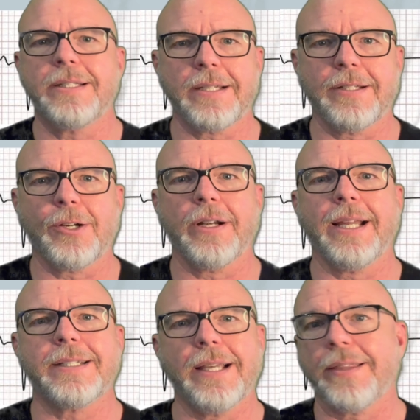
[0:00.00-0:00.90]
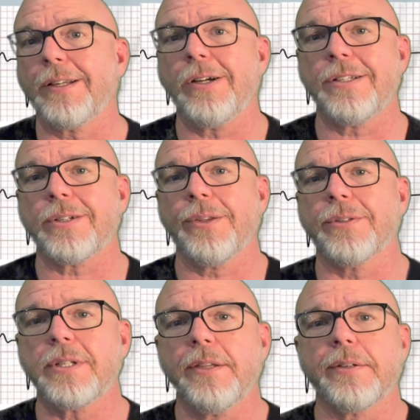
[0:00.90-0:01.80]
sudden cardiac death, and cause all
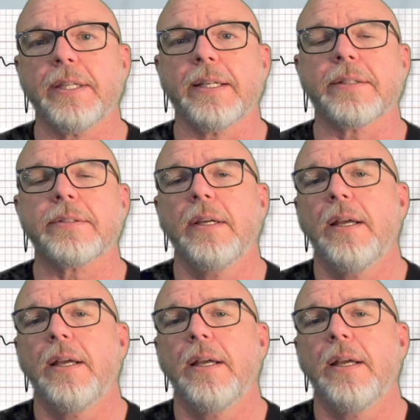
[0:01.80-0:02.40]
those other things